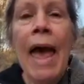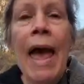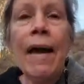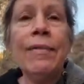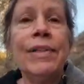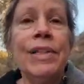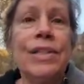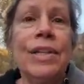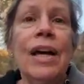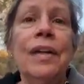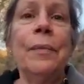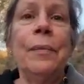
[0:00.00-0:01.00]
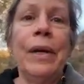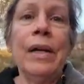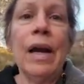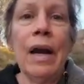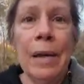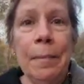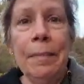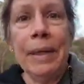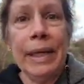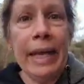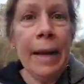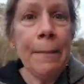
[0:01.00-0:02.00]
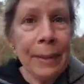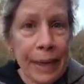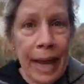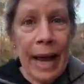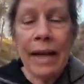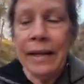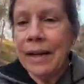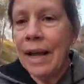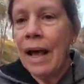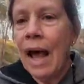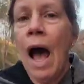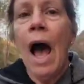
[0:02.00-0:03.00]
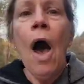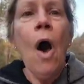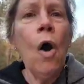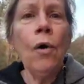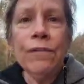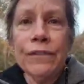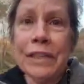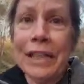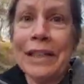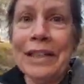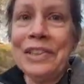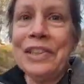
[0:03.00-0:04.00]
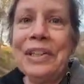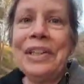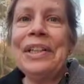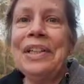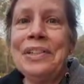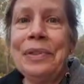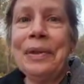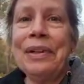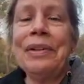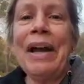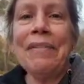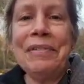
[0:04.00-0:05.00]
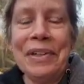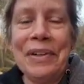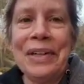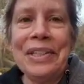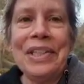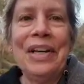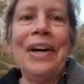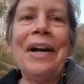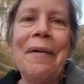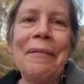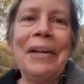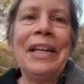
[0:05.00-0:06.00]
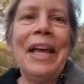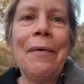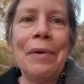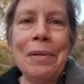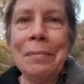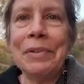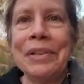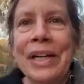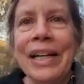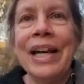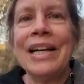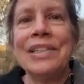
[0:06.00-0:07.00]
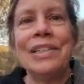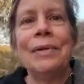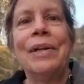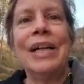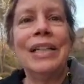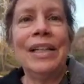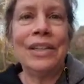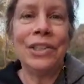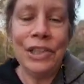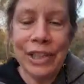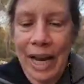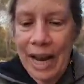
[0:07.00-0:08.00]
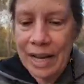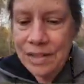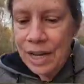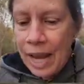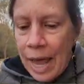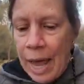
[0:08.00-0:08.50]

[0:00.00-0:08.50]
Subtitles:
Haven't decided where I'm camping at. Hopefully I can turn it into a craft in RTR. I'm gonna get with Marie and see what ideas she has.